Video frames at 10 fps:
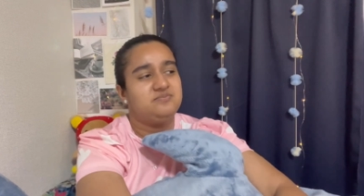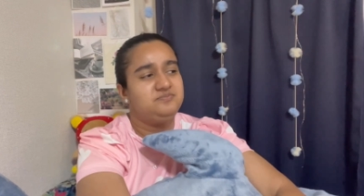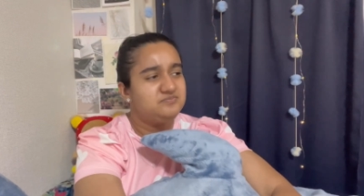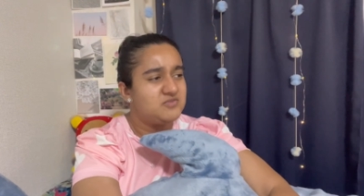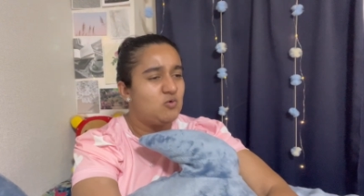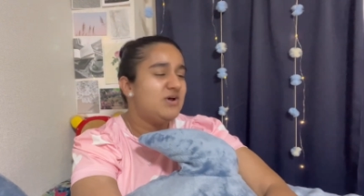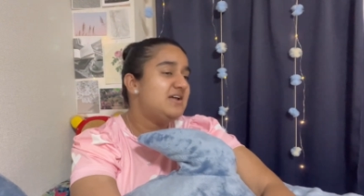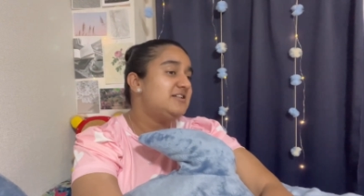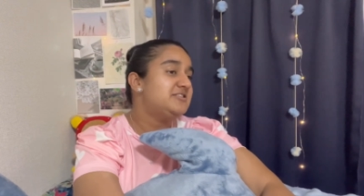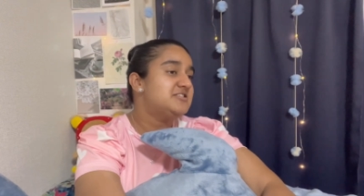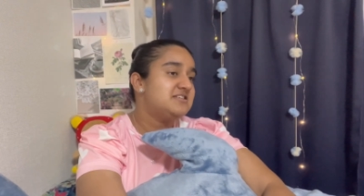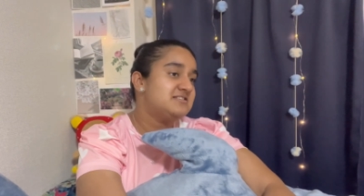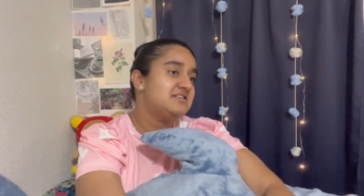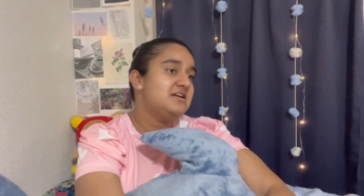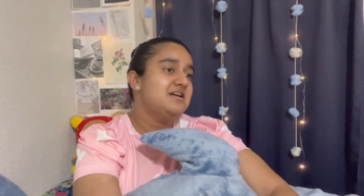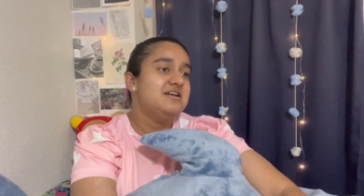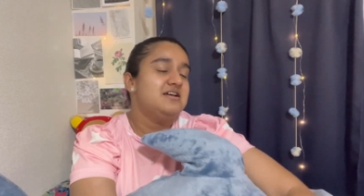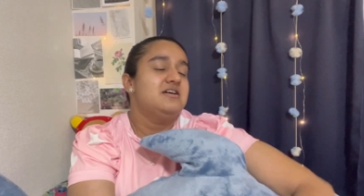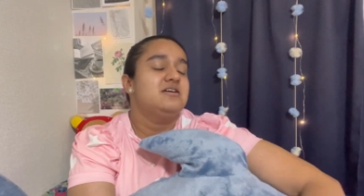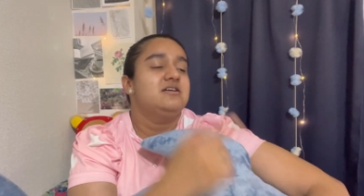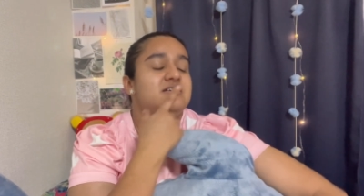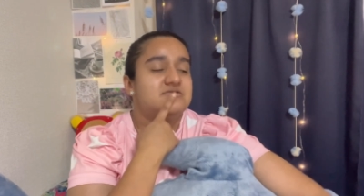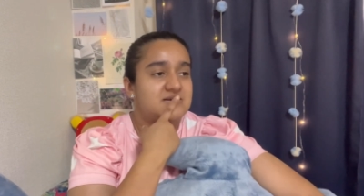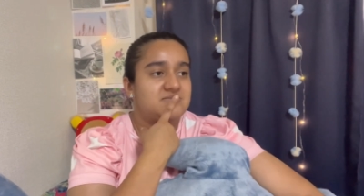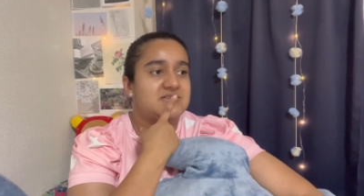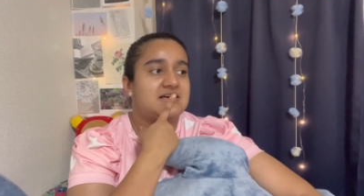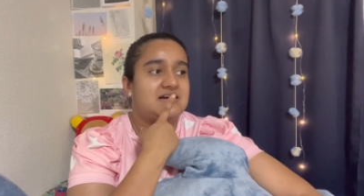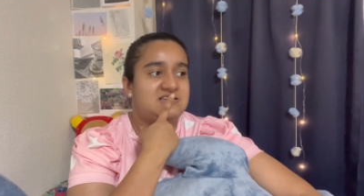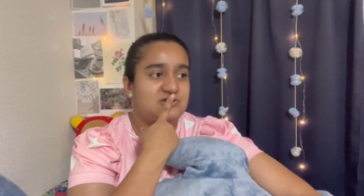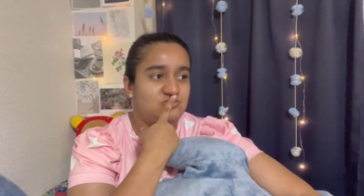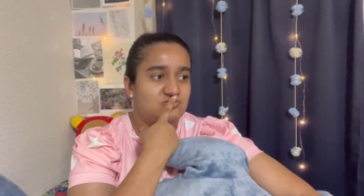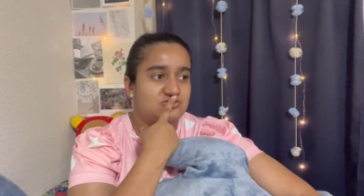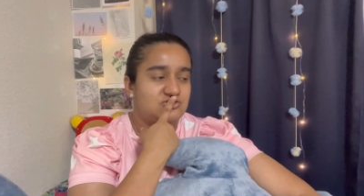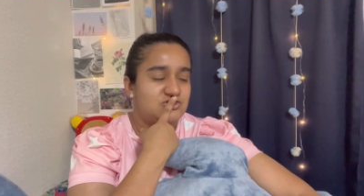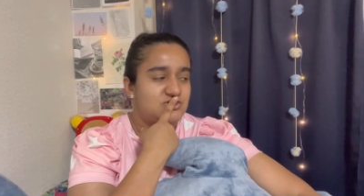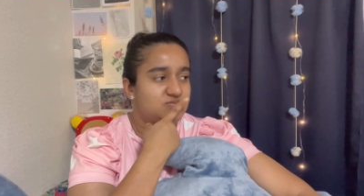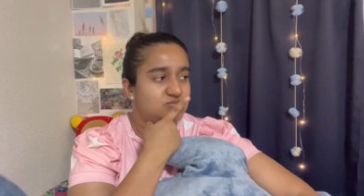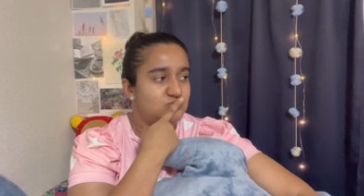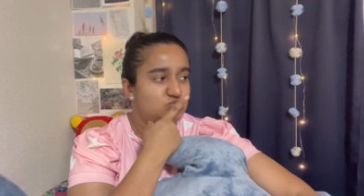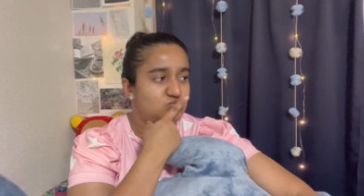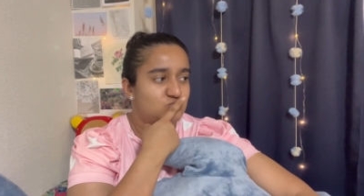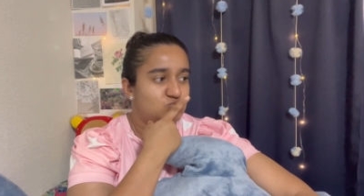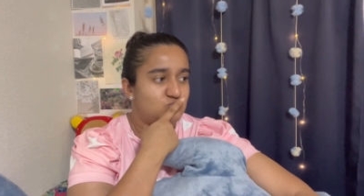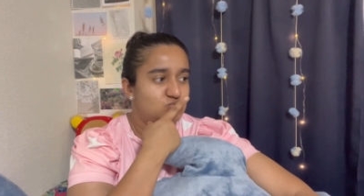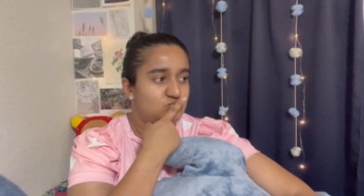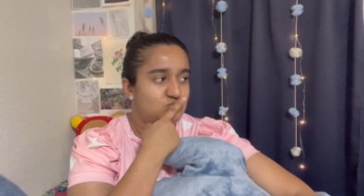Hmm. What else is something I use? Hmm.